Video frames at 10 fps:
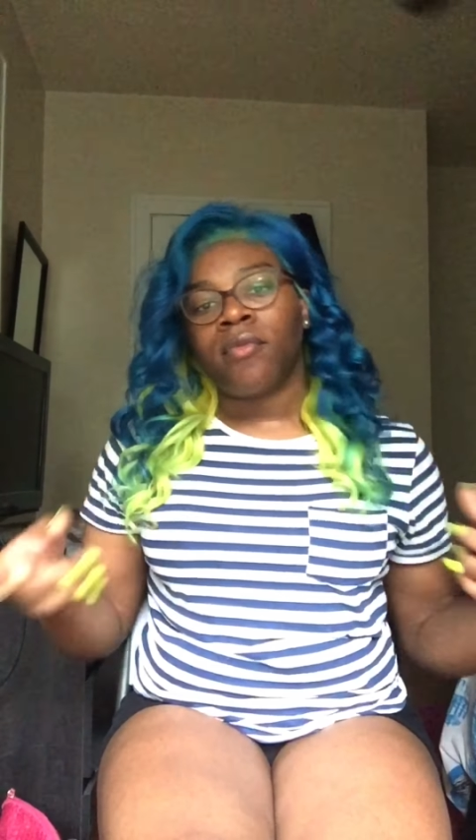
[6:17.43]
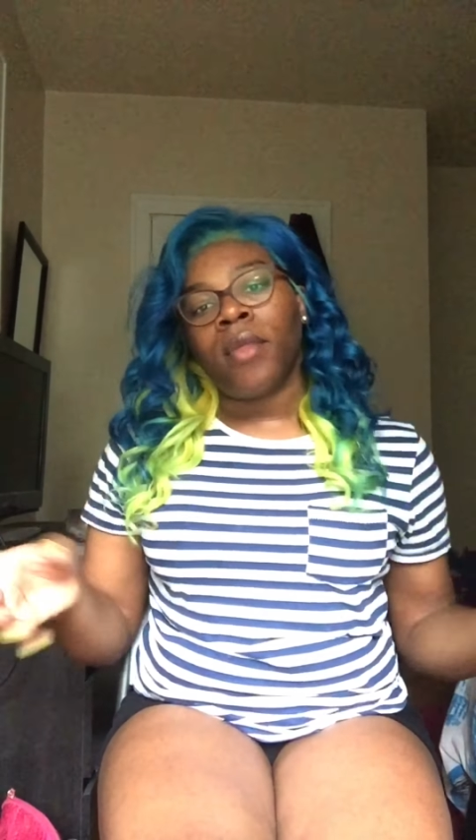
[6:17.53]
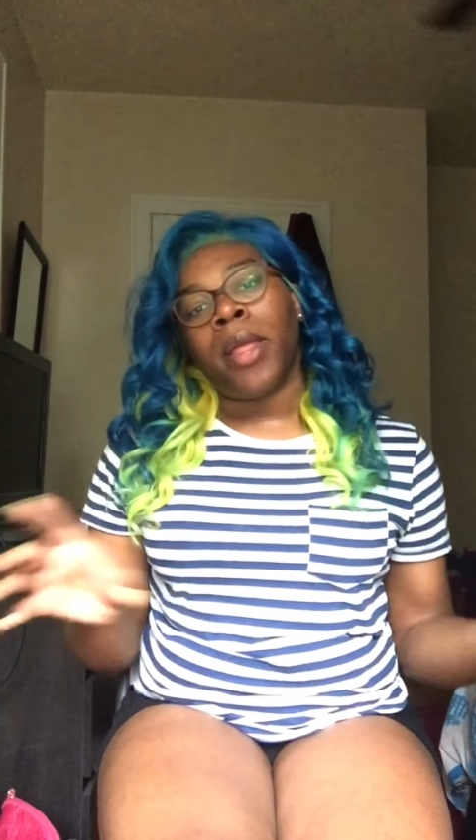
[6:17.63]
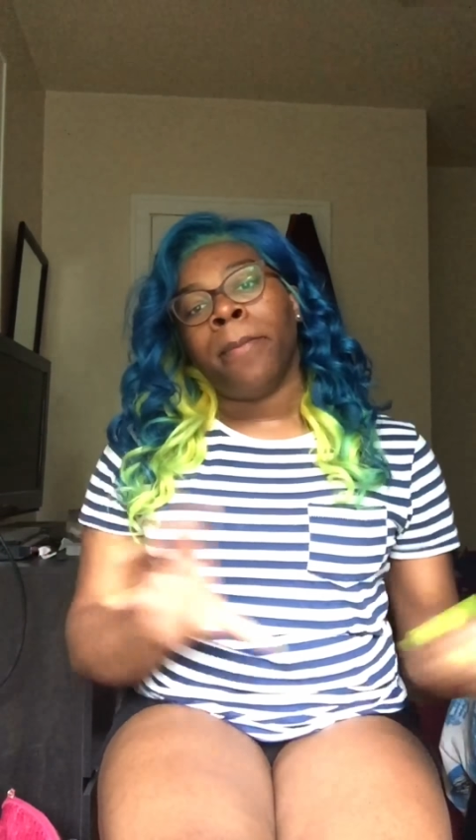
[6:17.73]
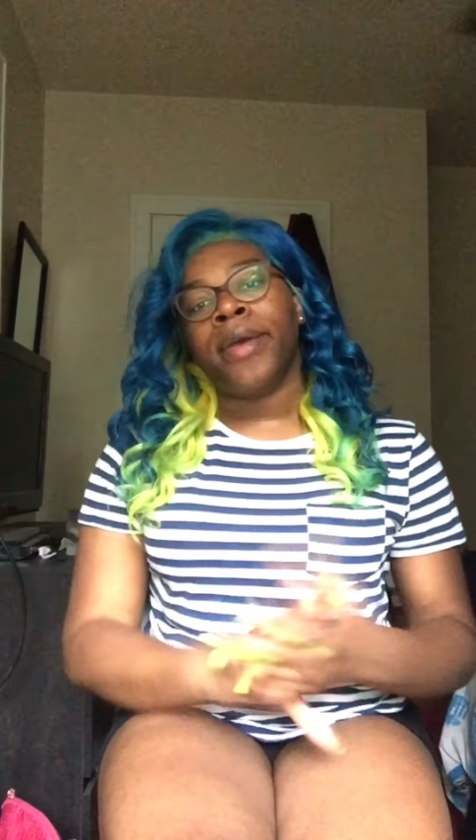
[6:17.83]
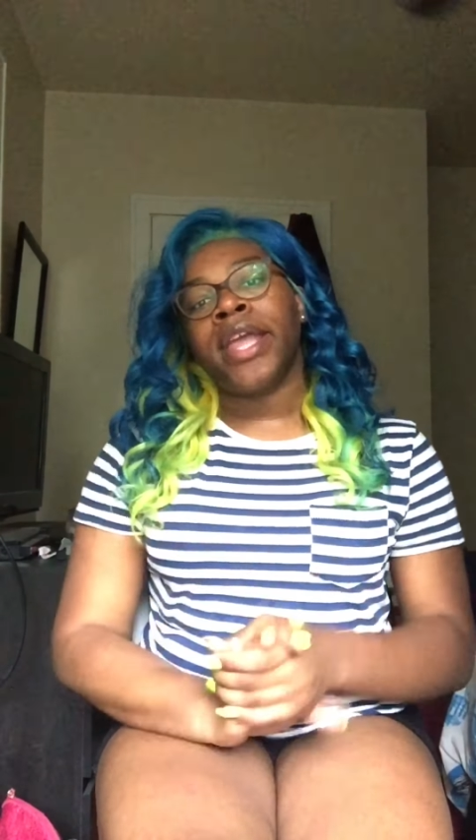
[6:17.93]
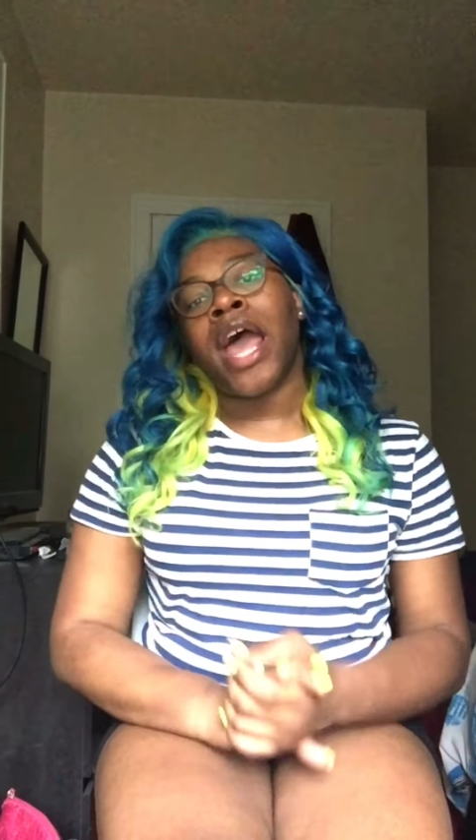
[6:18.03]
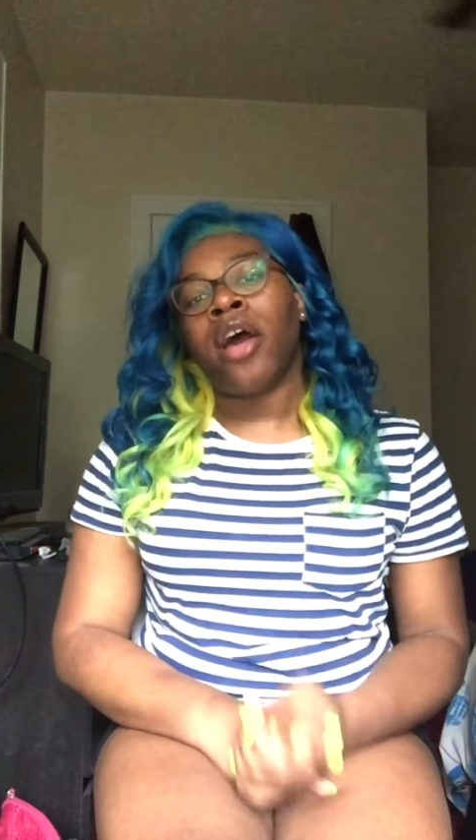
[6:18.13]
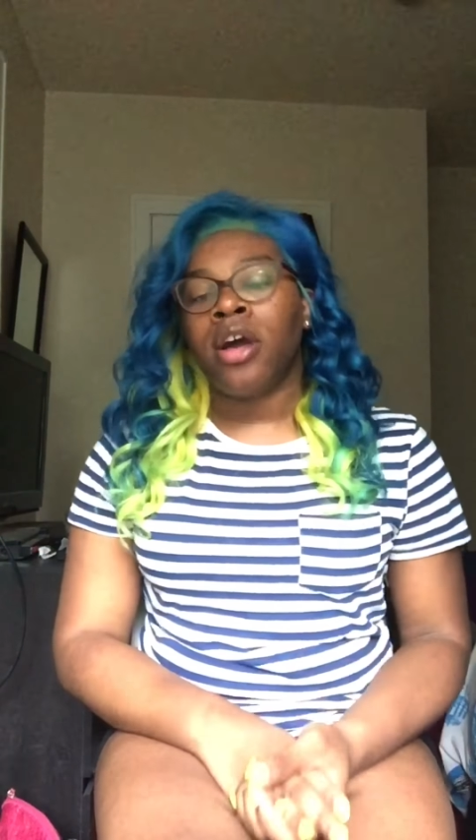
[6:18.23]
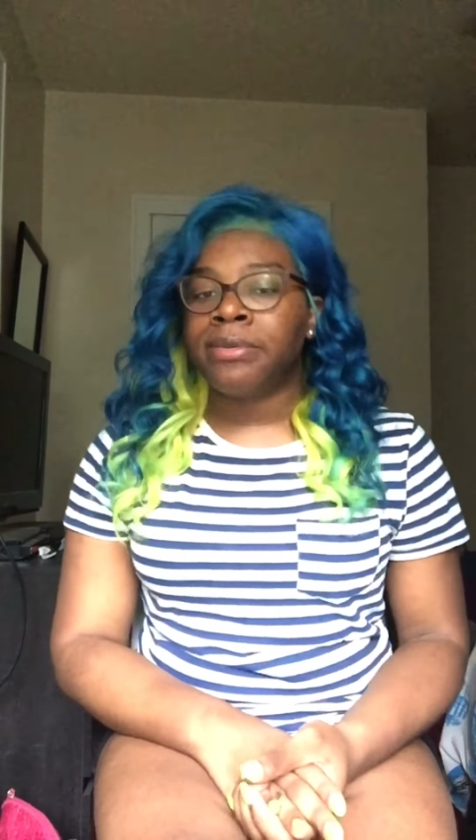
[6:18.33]
But
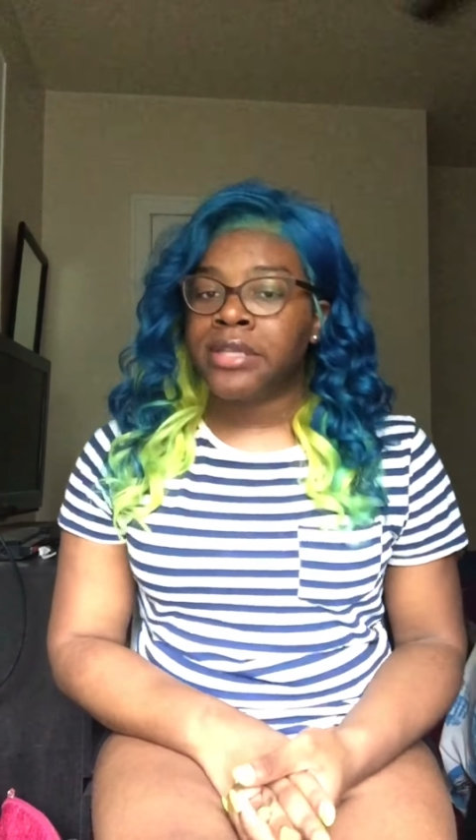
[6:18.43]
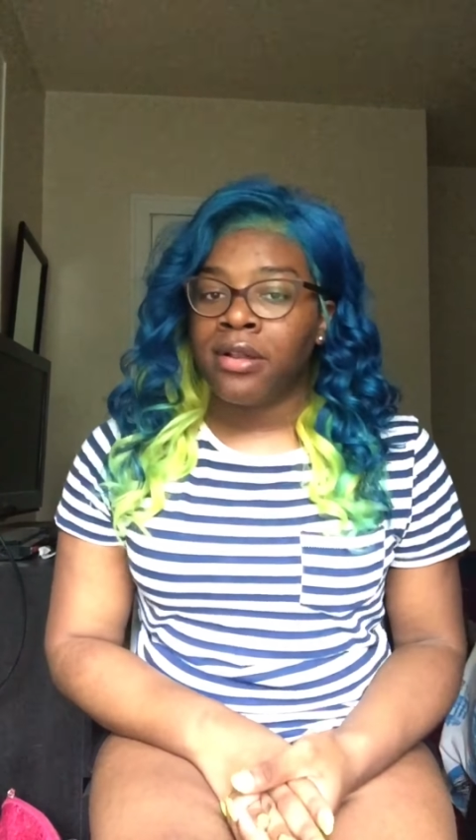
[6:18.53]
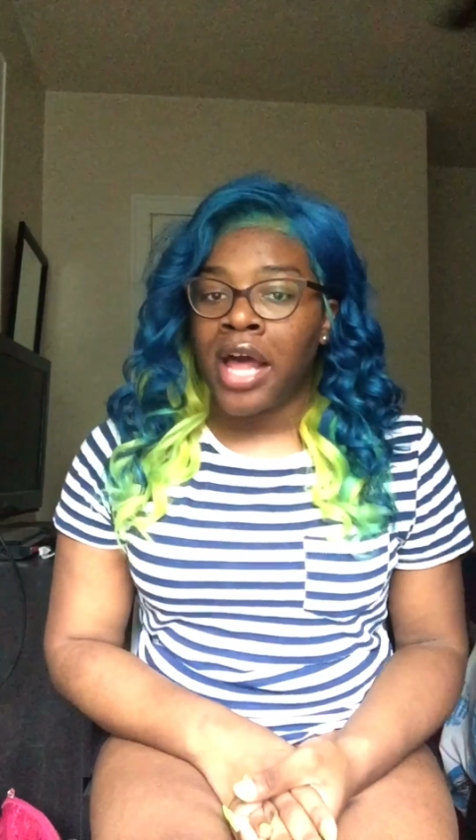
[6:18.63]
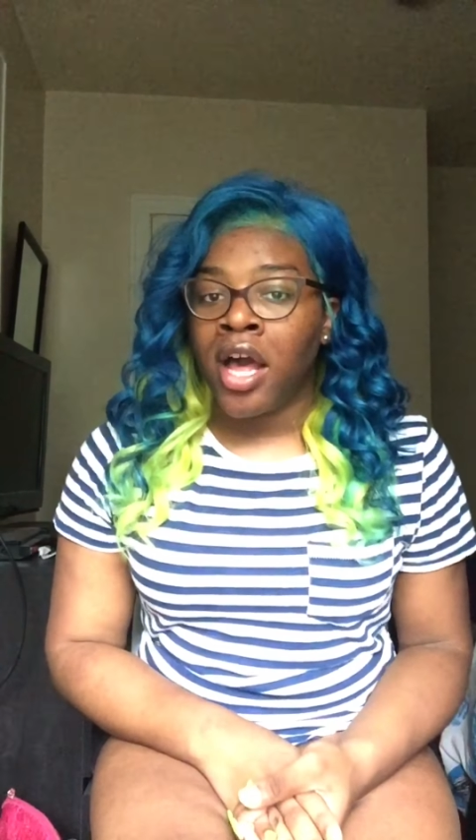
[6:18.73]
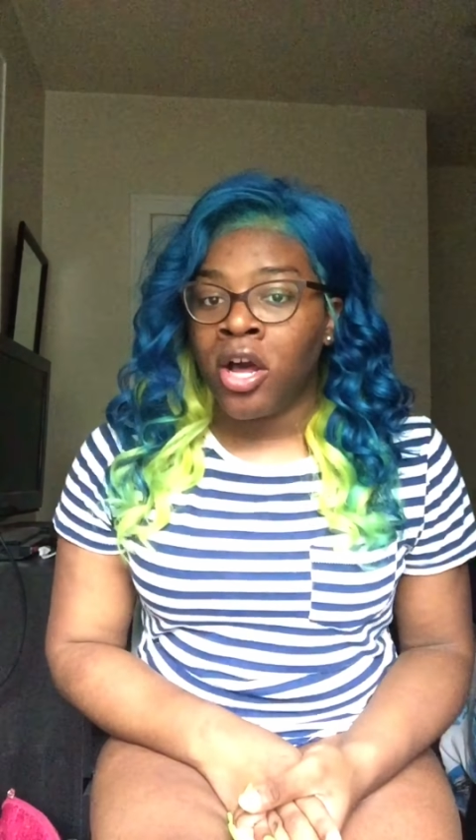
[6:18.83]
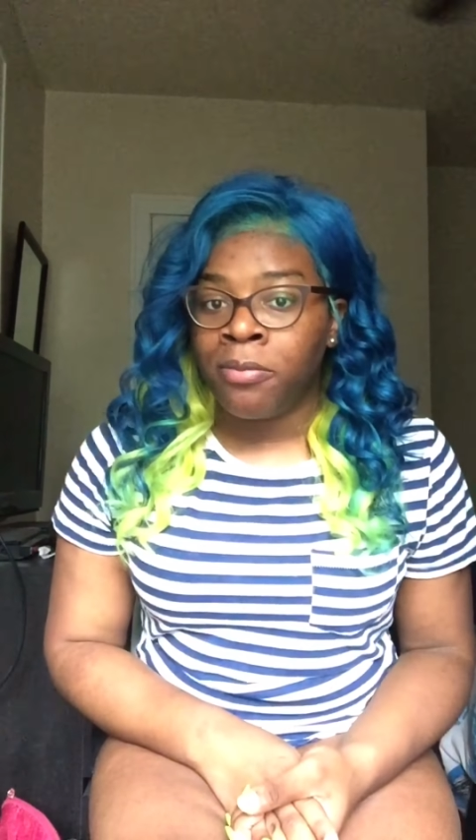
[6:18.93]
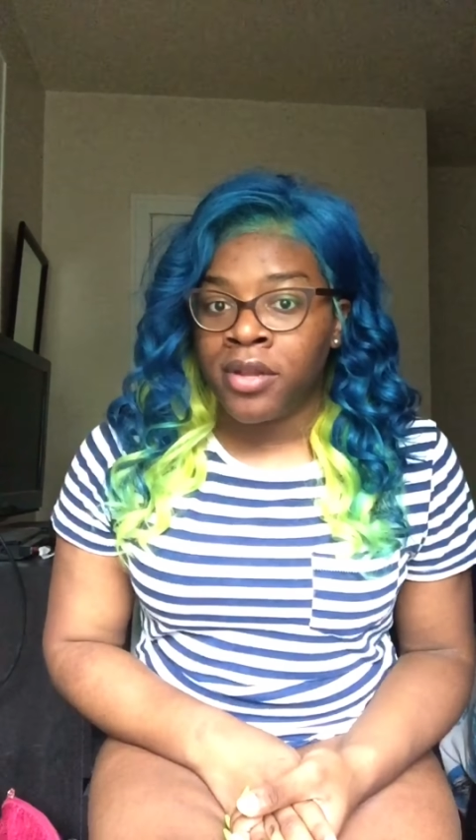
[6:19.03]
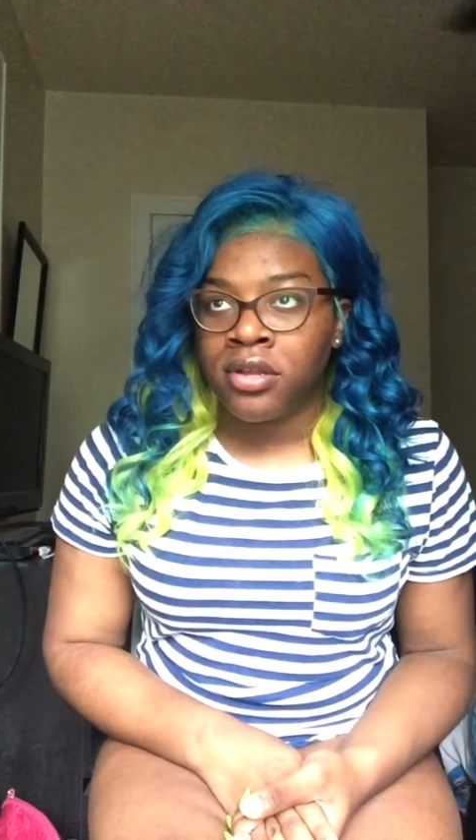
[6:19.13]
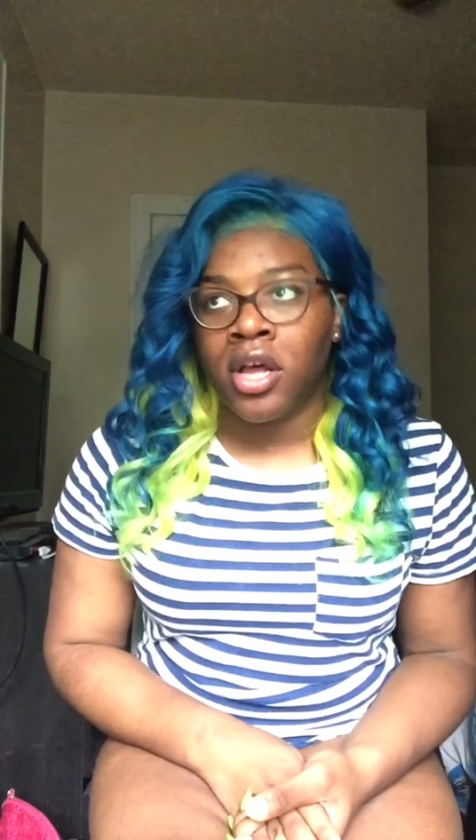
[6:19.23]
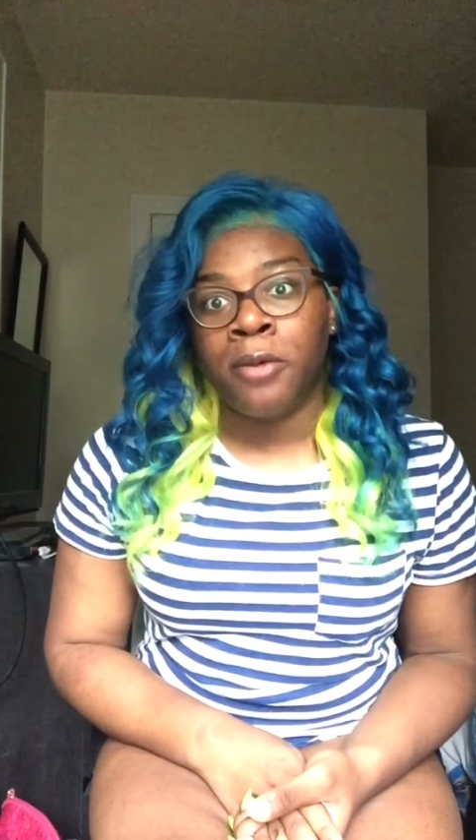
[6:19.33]
yeah, I upsold, I
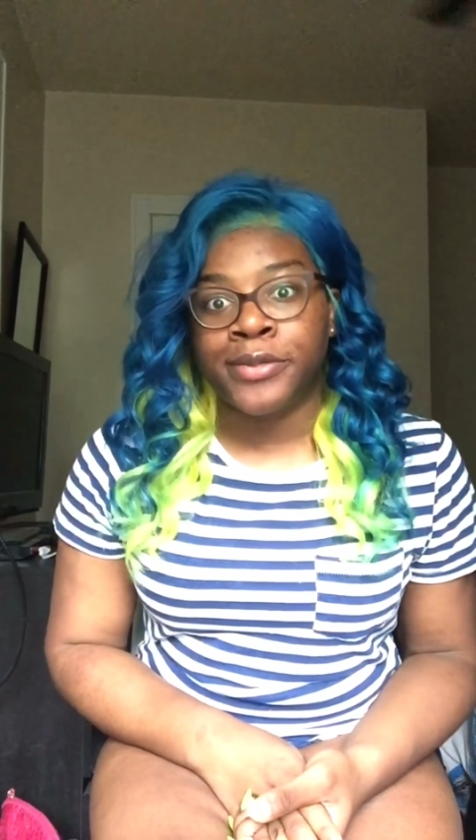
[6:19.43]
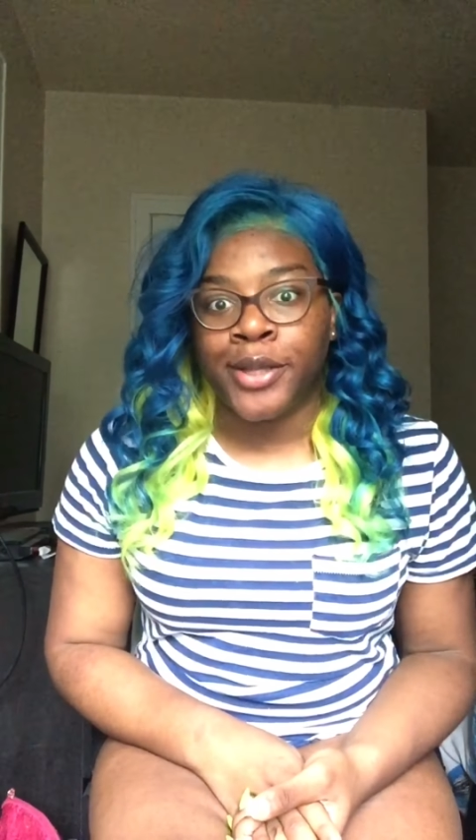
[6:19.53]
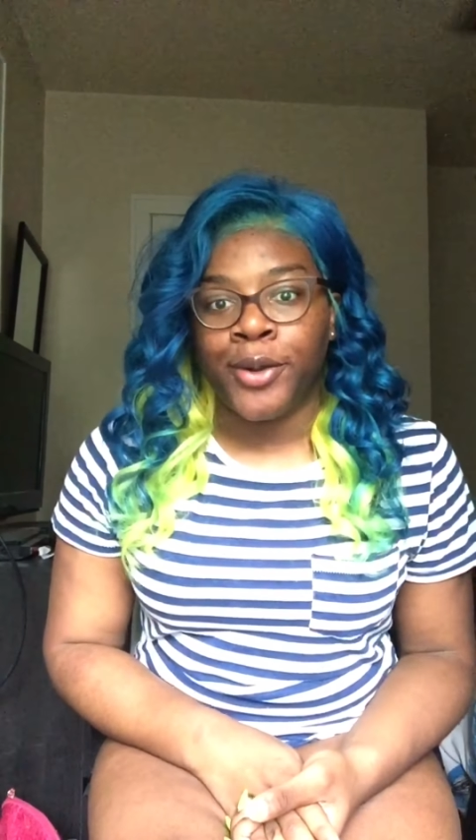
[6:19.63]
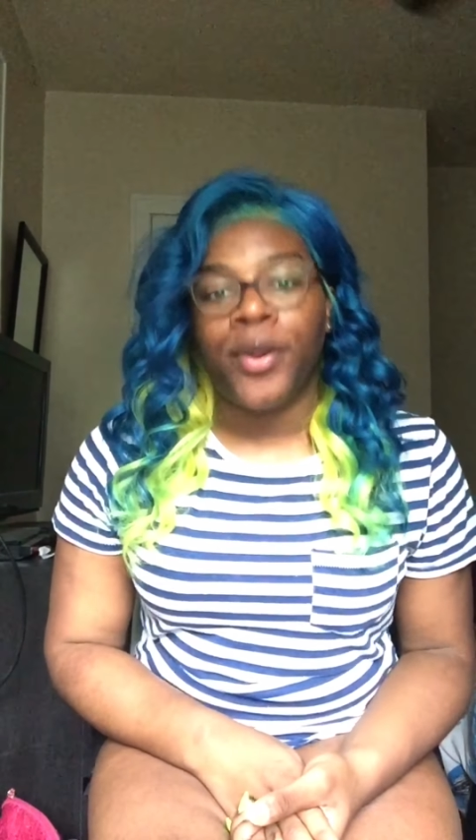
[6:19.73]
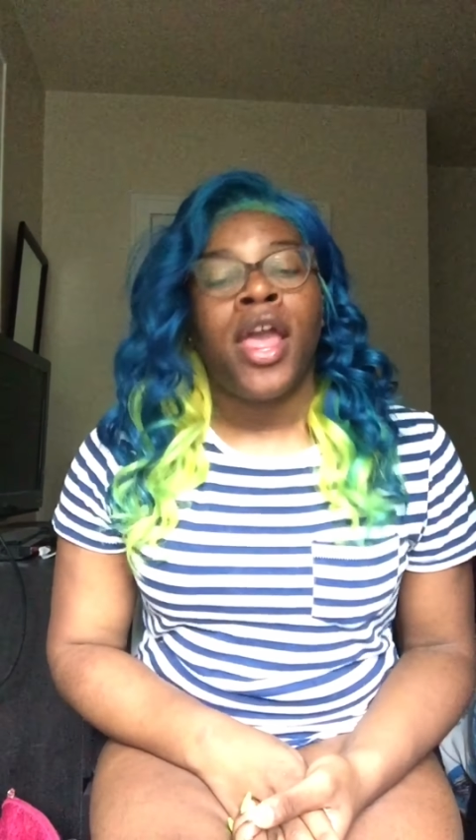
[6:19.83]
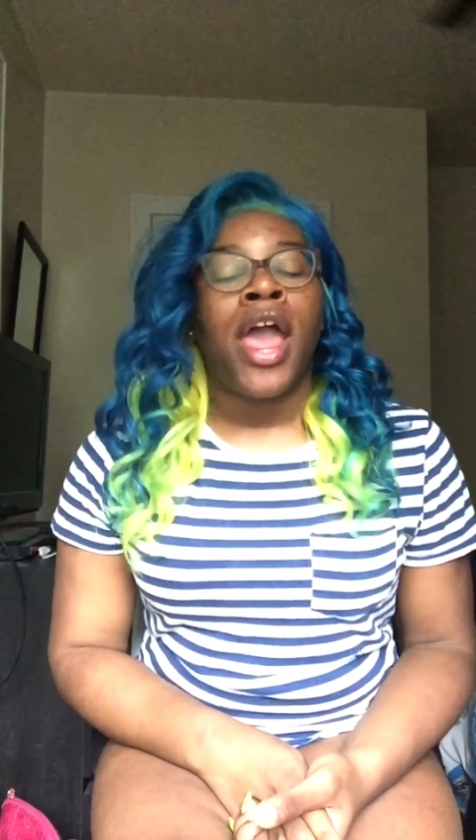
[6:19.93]
upload, upsold.